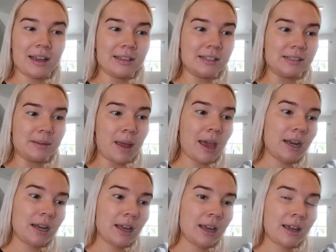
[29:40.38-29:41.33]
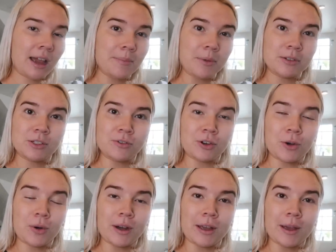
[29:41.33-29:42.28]
And get to some editing. I'm also
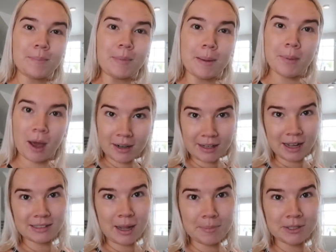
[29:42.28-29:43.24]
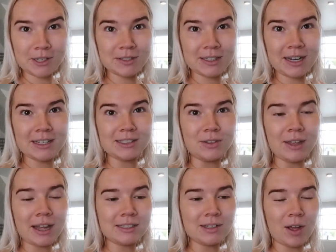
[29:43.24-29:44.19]
recording my podcast episode today, so
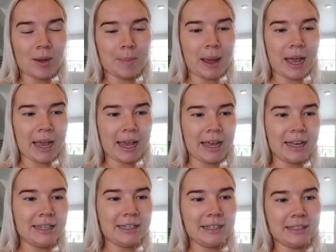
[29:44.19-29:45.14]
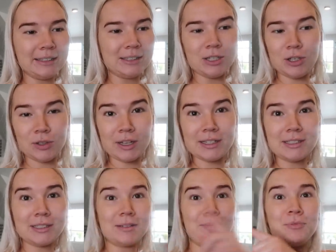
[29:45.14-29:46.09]
that's on my to-do
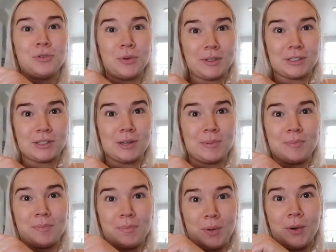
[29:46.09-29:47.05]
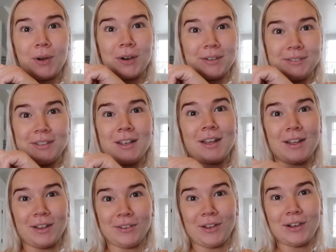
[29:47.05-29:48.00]
list, doing some more
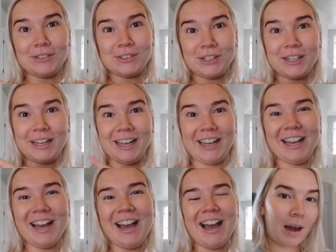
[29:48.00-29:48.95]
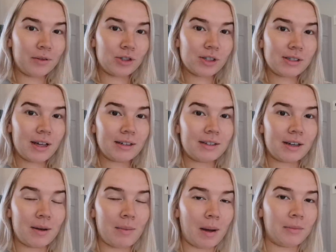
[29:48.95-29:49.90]
laundry. I would just like
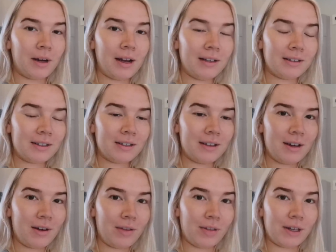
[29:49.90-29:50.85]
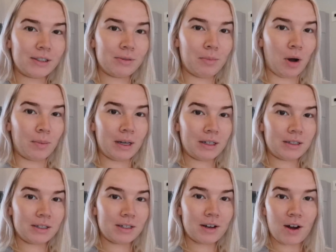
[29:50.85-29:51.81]
to commemorate this
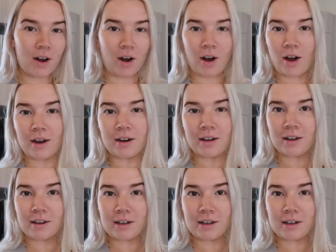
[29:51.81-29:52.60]
moment on